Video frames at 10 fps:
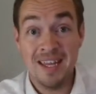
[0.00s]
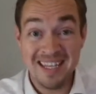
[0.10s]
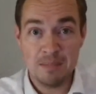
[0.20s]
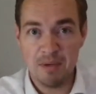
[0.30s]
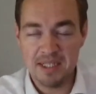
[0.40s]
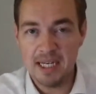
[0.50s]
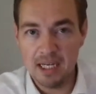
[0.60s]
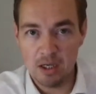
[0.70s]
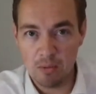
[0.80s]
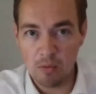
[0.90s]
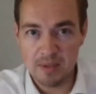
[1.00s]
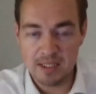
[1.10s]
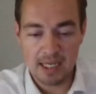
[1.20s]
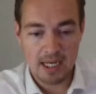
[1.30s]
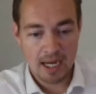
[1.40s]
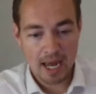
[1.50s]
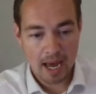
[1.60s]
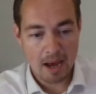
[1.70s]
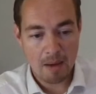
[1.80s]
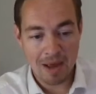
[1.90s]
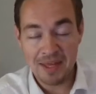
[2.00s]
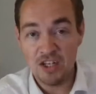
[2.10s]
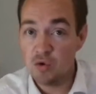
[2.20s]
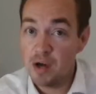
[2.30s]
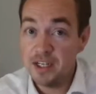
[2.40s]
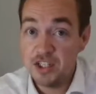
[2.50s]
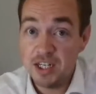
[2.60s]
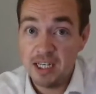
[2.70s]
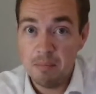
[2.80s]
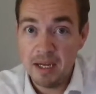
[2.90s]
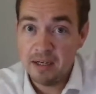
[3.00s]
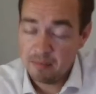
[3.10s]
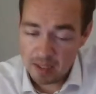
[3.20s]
this particular property, and then trying a cheeky bid.